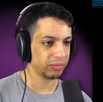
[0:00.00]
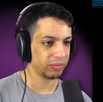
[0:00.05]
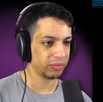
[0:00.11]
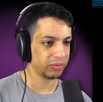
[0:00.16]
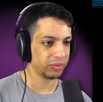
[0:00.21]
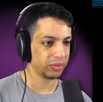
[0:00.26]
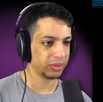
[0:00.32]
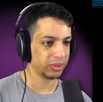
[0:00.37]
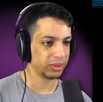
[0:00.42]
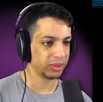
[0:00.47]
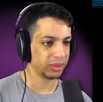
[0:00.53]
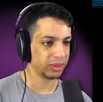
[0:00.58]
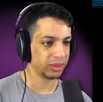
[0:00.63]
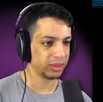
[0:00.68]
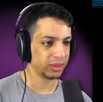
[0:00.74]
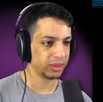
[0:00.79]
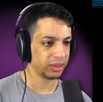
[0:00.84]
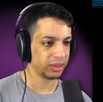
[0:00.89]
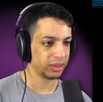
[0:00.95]

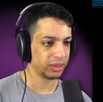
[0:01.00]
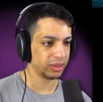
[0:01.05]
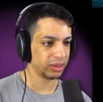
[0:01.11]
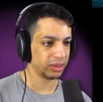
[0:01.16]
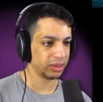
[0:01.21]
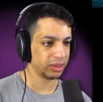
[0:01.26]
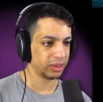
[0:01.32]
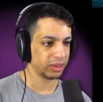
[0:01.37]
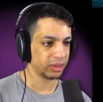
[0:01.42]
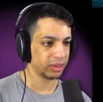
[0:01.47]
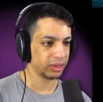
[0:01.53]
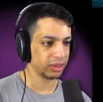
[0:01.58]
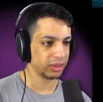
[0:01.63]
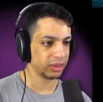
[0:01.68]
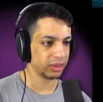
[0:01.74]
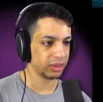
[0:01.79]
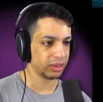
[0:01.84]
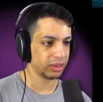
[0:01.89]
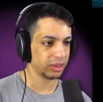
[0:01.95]

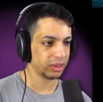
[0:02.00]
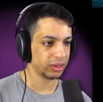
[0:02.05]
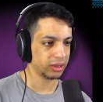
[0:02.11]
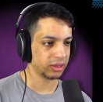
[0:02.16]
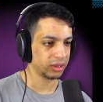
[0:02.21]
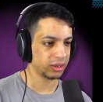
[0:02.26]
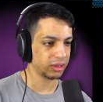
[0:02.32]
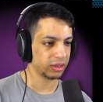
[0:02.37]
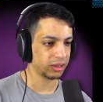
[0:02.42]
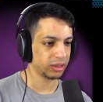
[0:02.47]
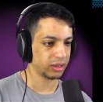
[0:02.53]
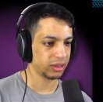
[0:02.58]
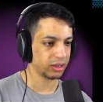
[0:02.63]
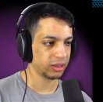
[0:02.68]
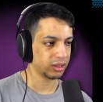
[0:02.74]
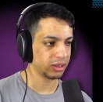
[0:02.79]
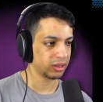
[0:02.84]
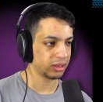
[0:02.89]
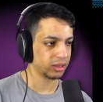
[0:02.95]

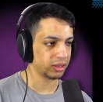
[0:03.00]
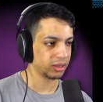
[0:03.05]
Nothing is said.